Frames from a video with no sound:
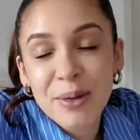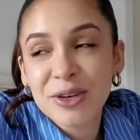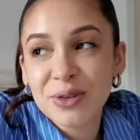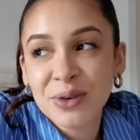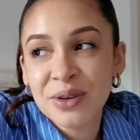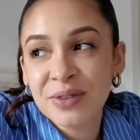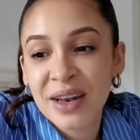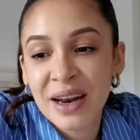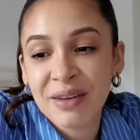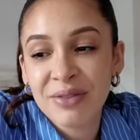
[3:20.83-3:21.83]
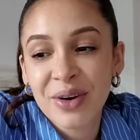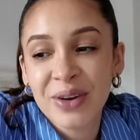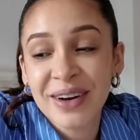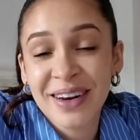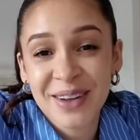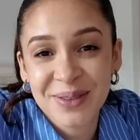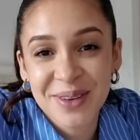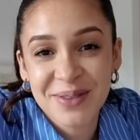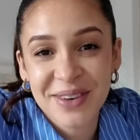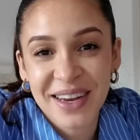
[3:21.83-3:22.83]
much for all of the love on last
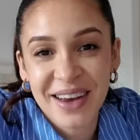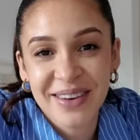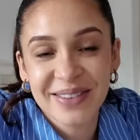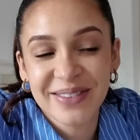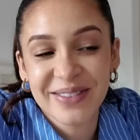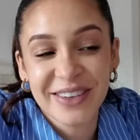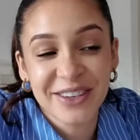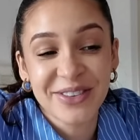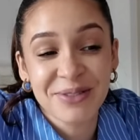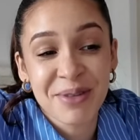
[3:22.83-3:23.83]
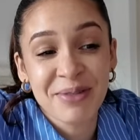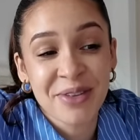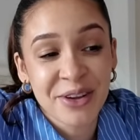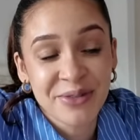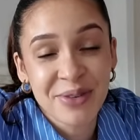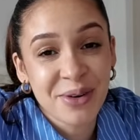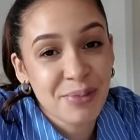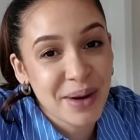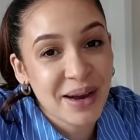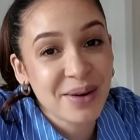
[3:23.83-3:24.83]
week's video, which was my first vlog
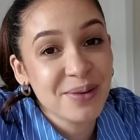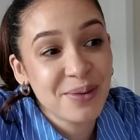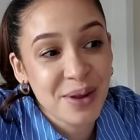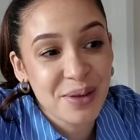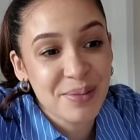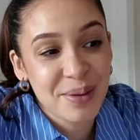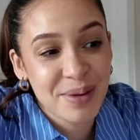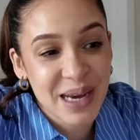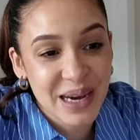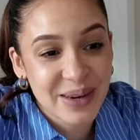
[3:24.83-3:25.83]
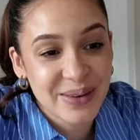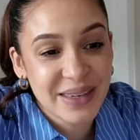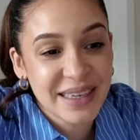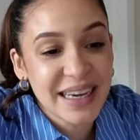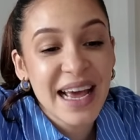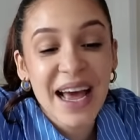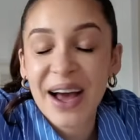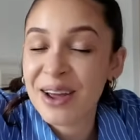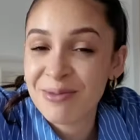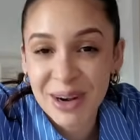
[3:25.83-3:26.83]
back with baby girl.
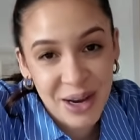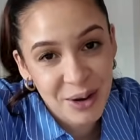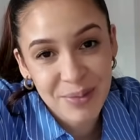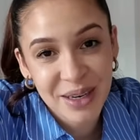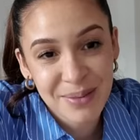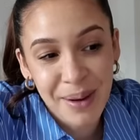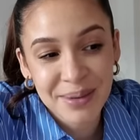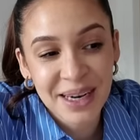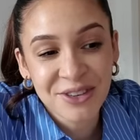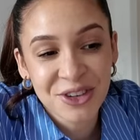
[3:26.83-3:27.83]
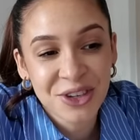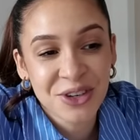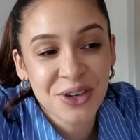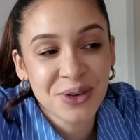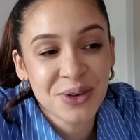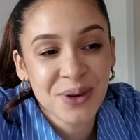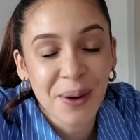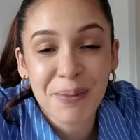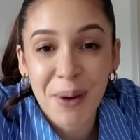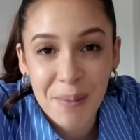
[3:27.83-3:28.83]
I'm really hoping to be able to introduce you to her
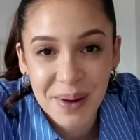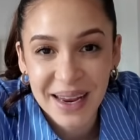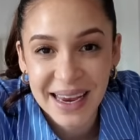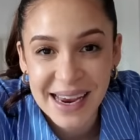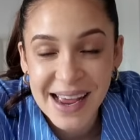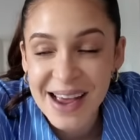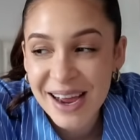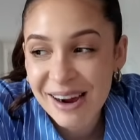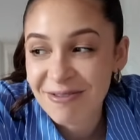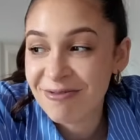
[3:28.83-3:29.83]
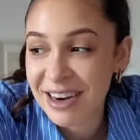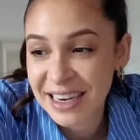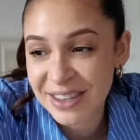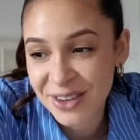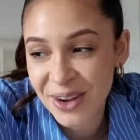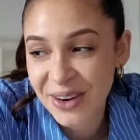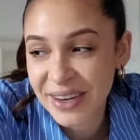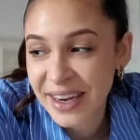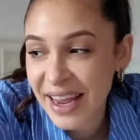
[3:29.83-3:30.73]
properly really soon.